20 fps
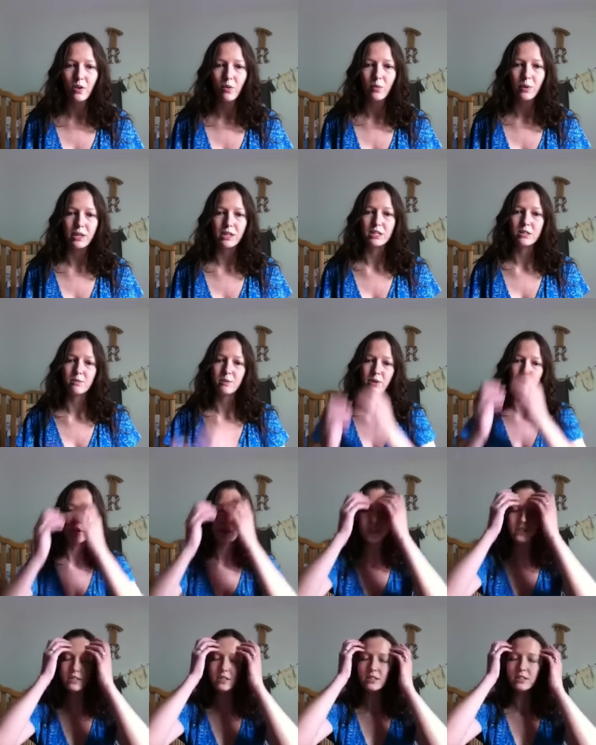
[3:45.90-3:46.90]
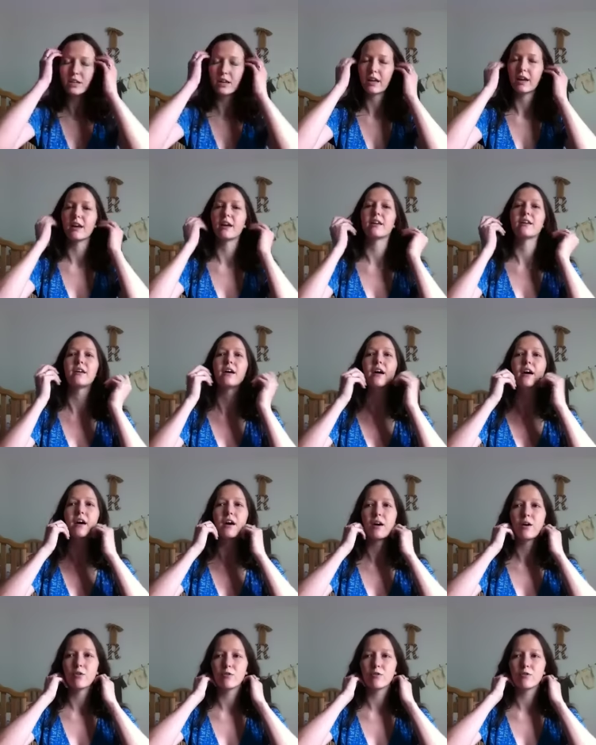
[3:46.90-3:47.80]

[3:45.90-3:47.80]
we experienced. And uh,